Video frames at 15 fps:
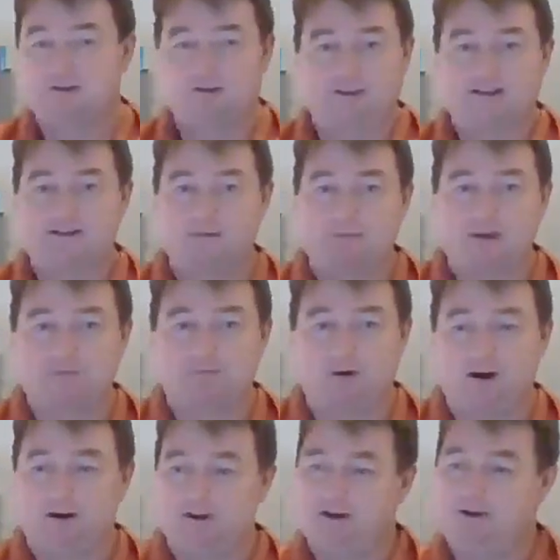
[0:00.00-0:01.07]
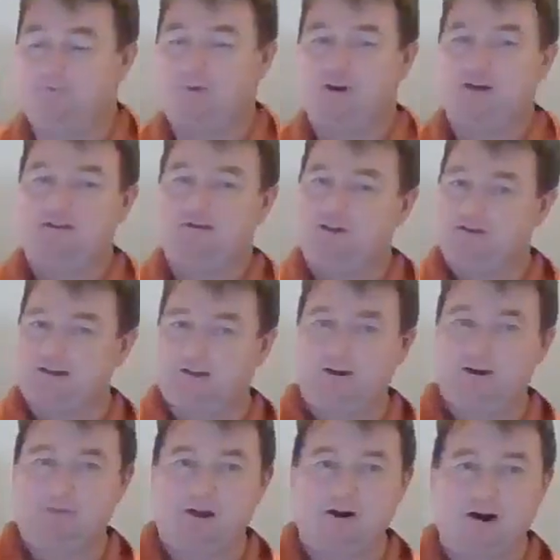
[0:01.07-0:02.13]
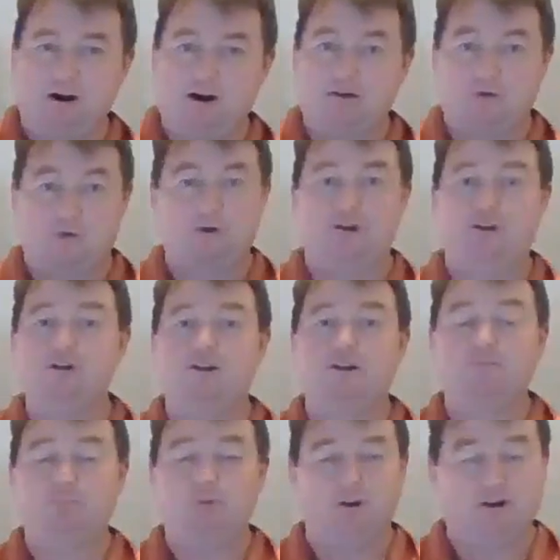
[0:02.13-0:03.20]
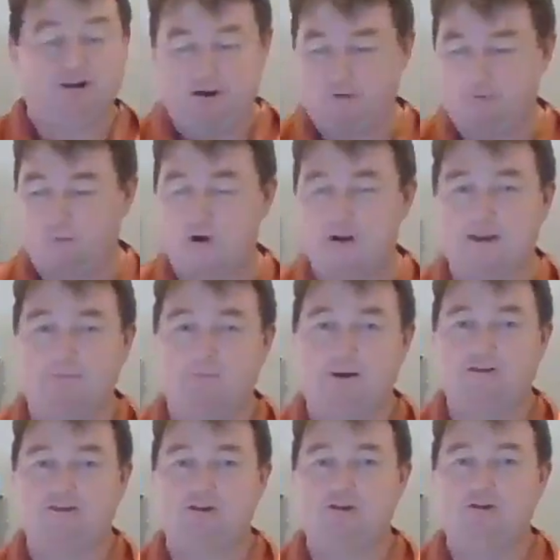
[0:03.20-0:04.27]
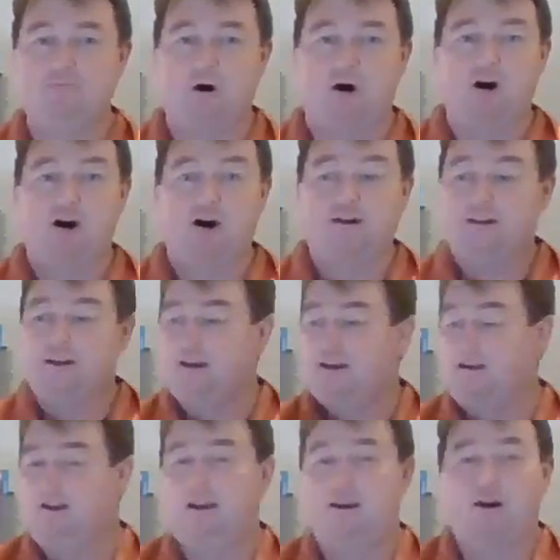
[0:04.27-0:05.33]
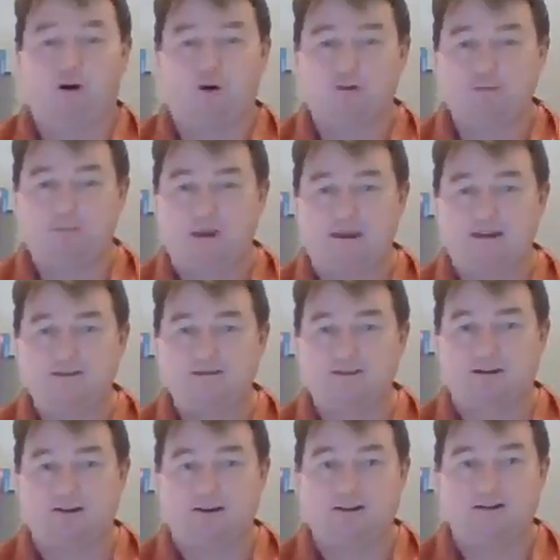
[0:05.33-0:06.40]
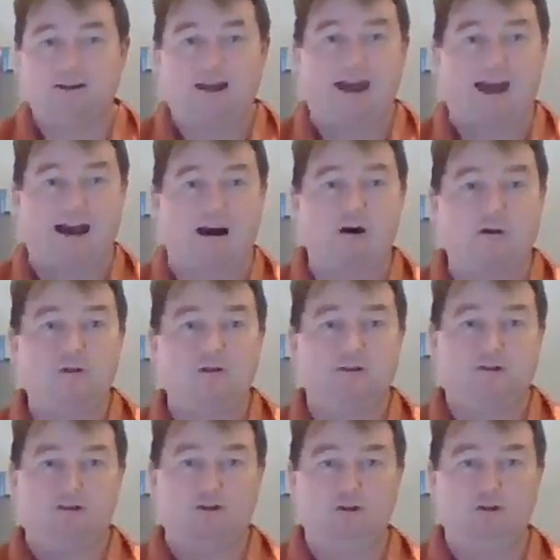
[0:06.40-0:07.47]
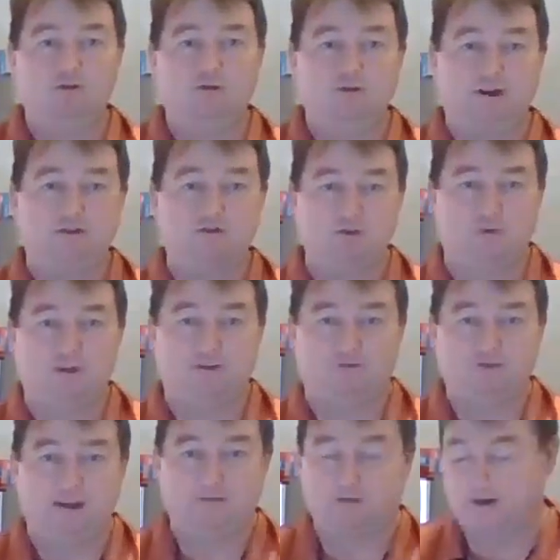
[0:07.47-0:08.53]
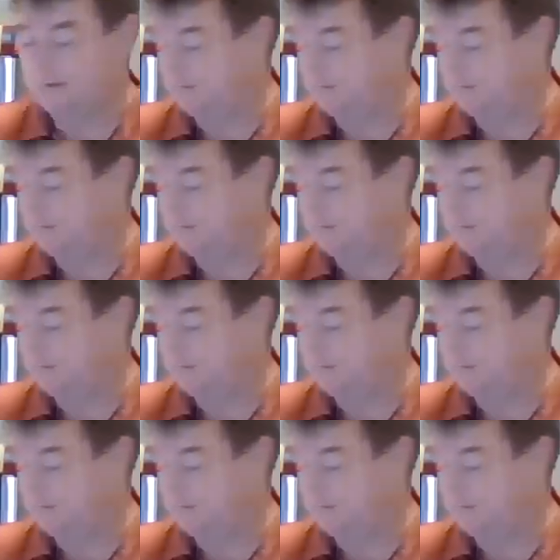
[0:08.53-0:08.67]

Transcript: So that's the best part. You can put just a little bit on, or you can put a really big scoop on. It all depends on how you enjoy the flavor.